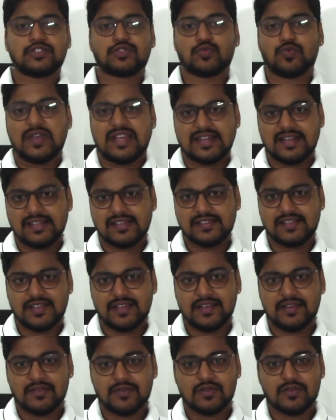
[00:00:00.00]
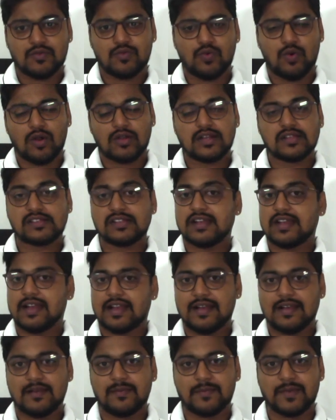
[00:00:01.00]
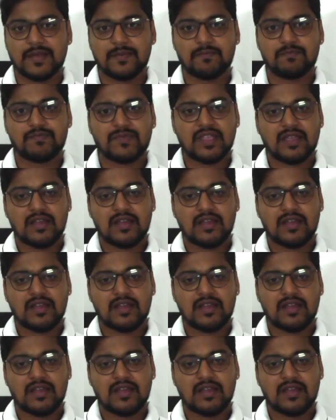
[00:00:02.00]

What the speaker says: quickly see what is an LLP,